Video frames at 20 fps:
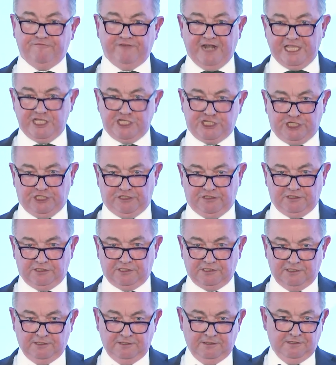
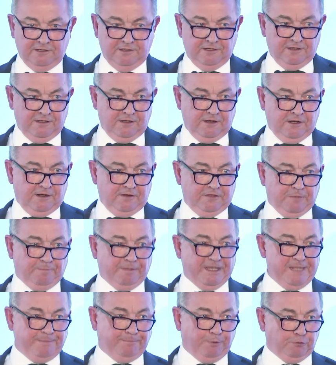nations, the
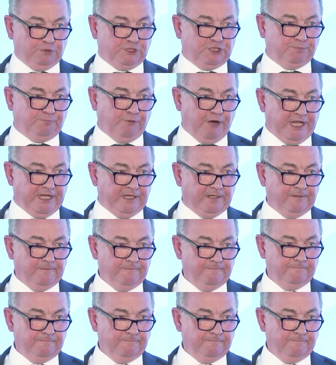people's spring.